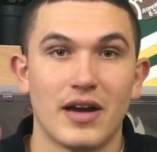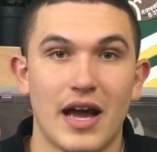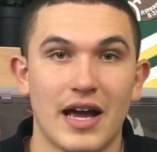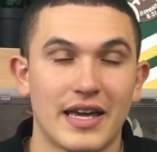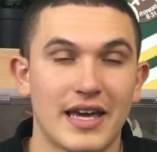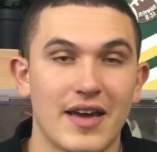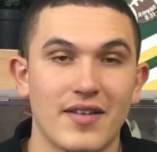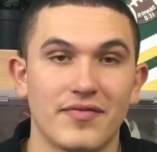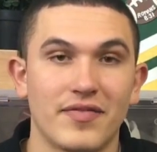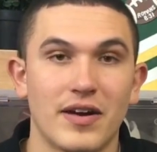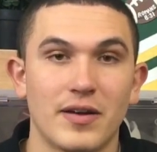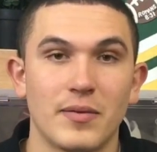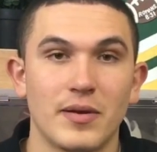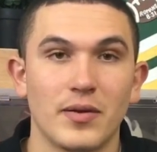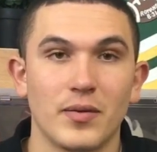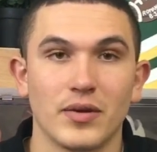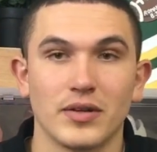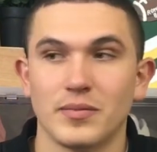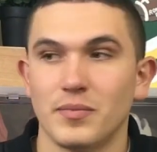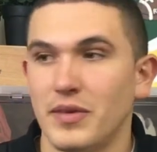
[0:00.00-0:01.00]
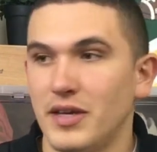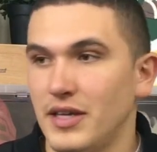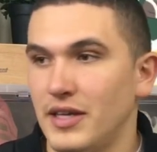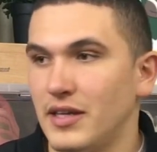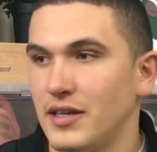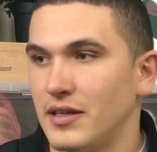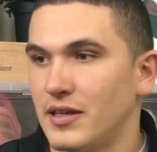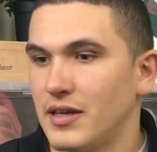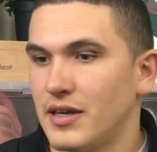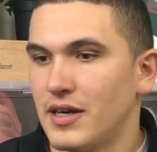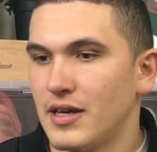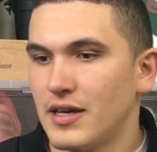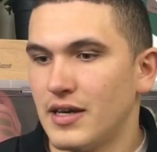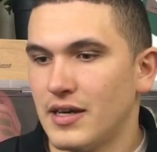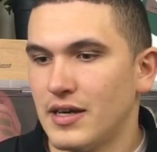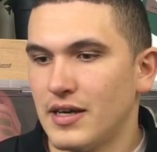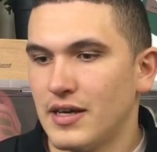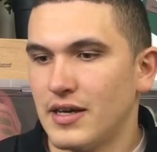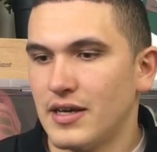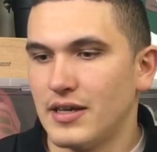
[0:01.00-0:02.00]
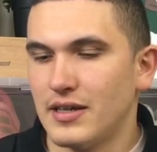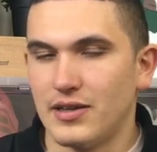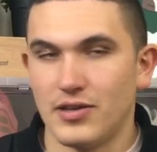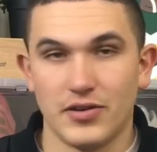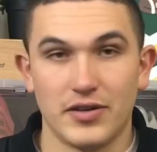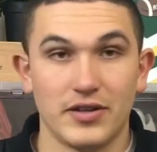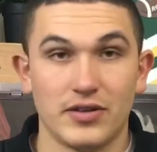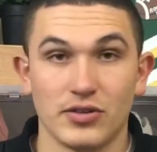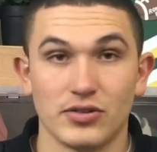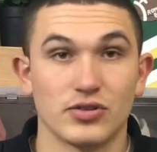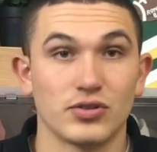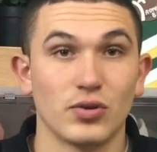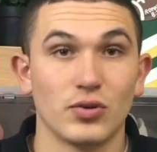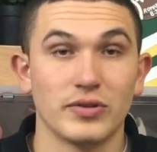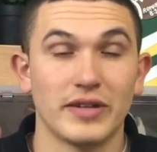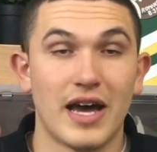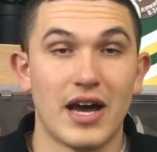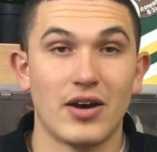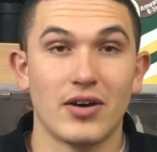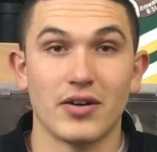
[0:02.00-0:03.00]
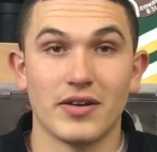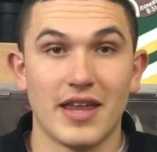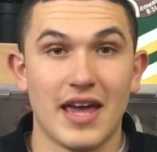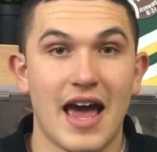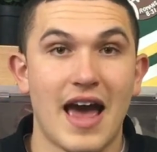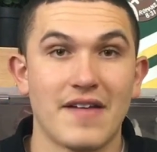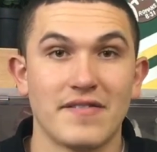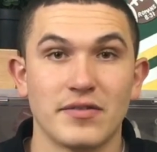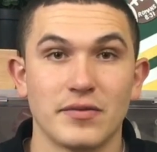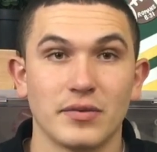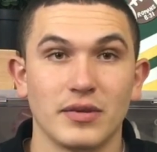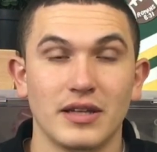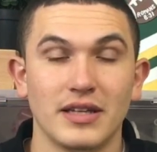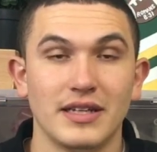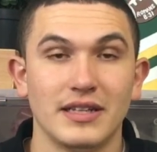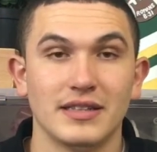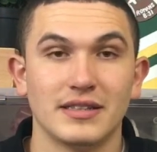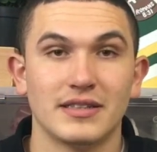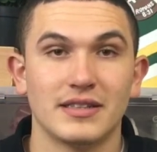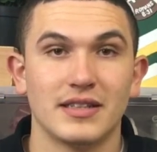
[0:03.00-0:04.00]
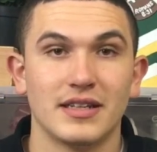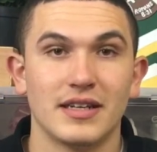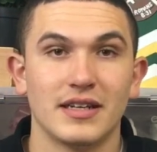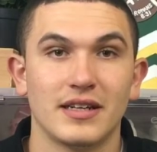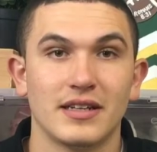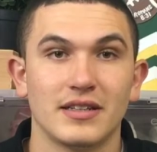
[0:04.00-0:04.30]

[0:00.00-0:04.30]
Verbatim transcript: I can't find them anywhere. Meaning, they're either sold out or they haven't released.